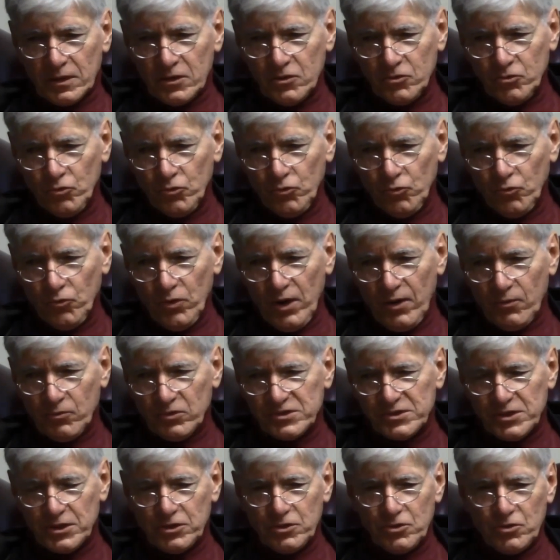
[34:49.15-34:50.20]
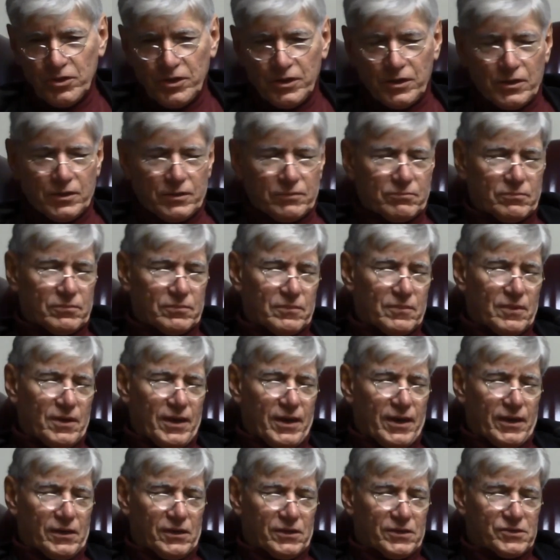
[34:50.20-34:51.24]
who uh, was a Jungian
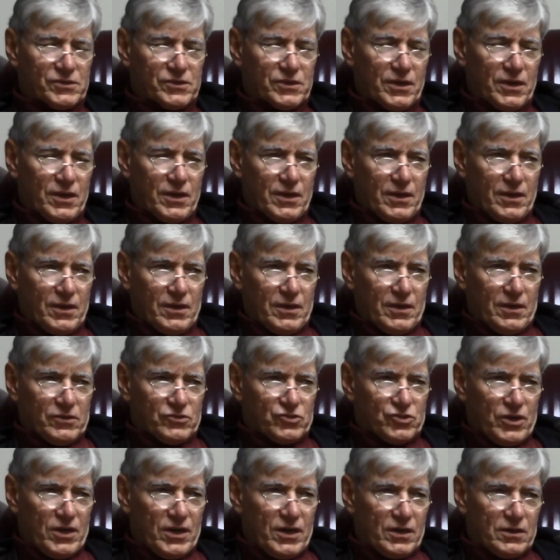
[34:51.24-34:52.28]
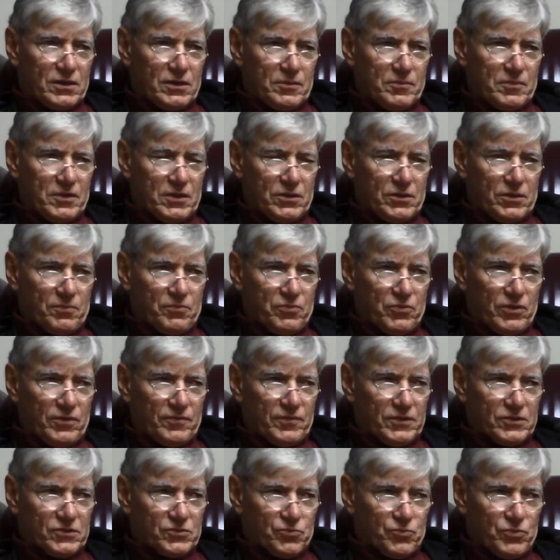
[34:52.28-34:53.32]
analyst. She had him in the
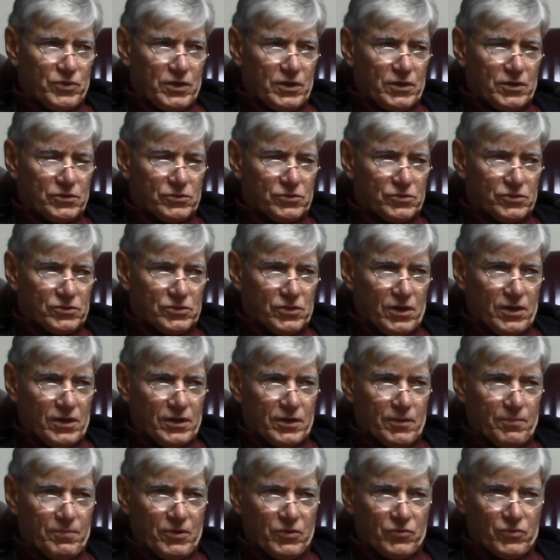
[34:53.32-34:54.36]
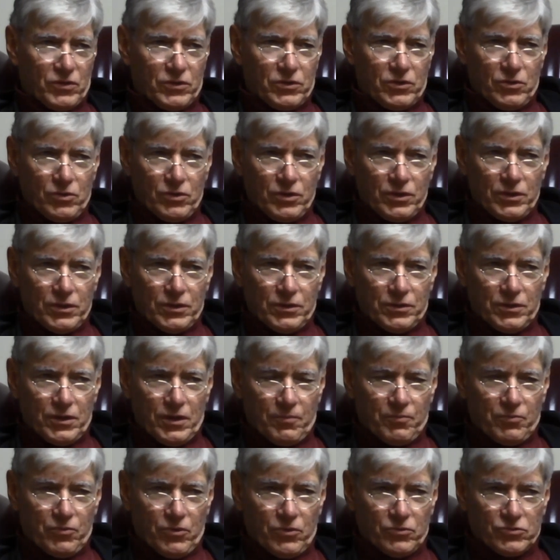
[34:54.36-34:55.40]
previous week to talk about the Jungian
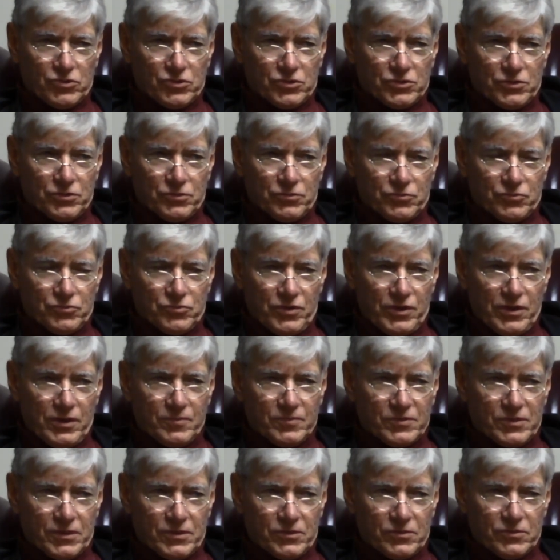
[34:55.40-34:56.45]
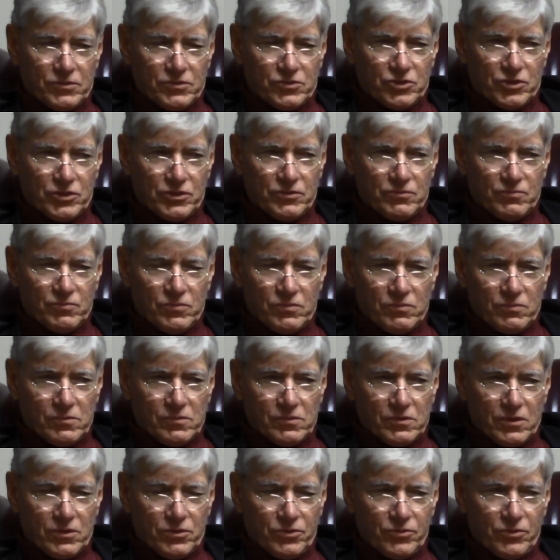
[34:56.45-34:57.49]
approach to dreams, and she
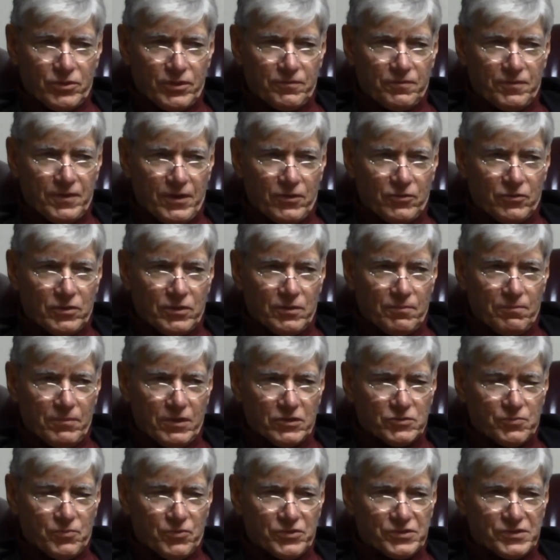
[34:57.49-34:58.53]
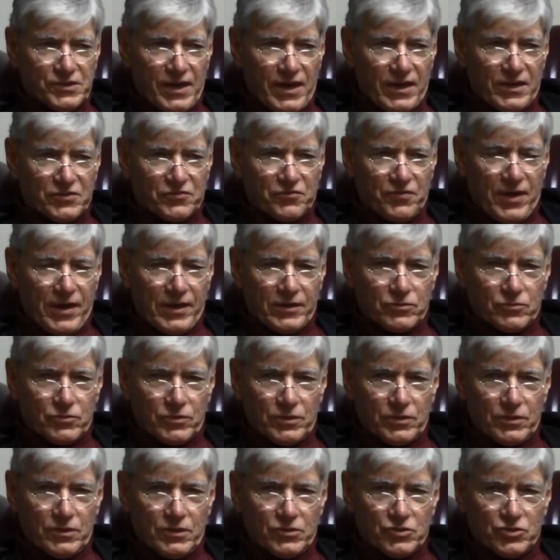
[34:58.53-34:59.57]
clearly found him much more
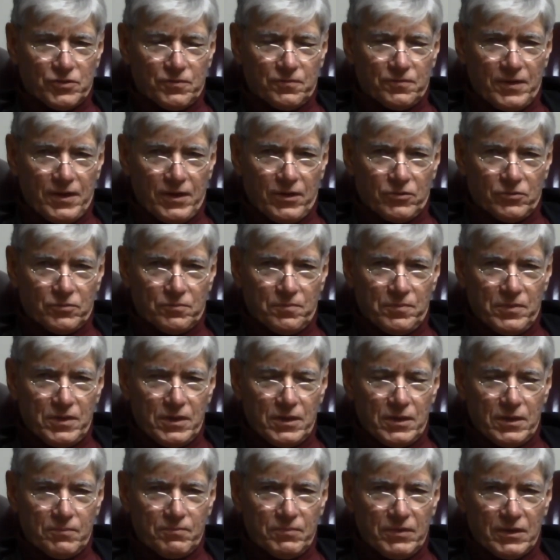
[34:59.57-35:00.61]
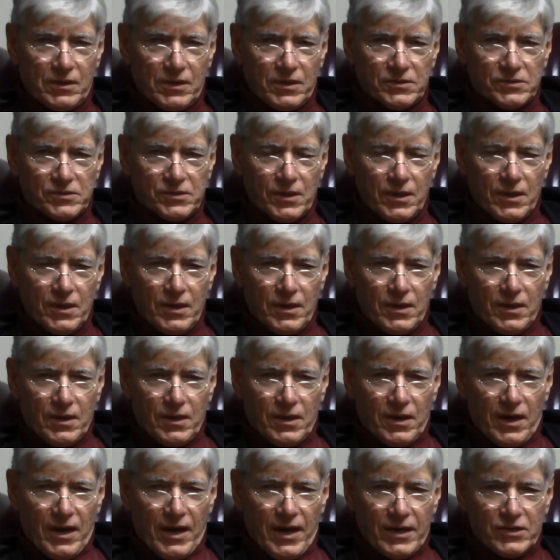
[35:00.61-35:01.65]
satisfactory than she found me because
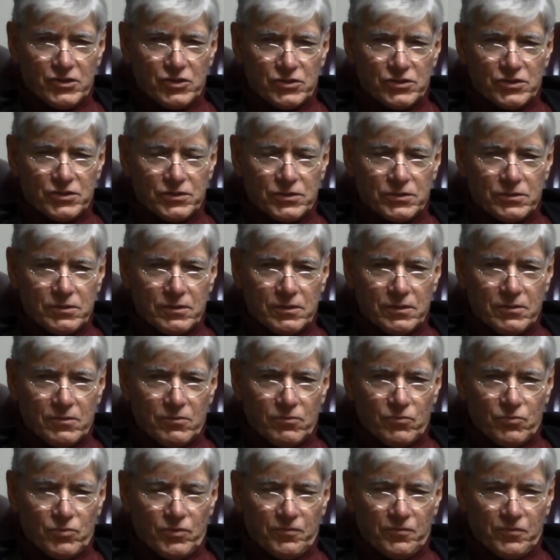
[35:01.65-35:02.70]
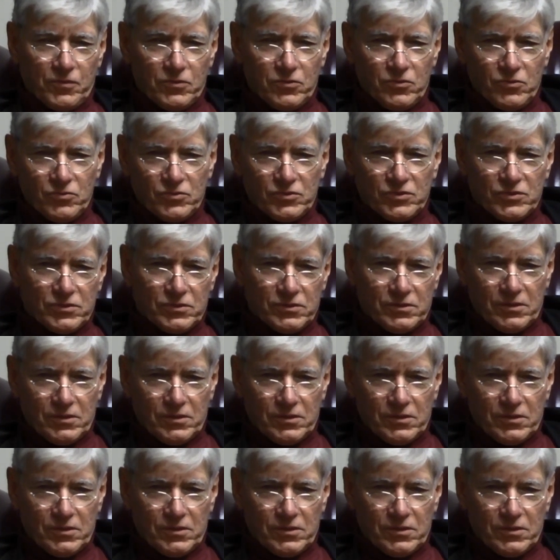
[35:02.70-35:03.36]
I just refused.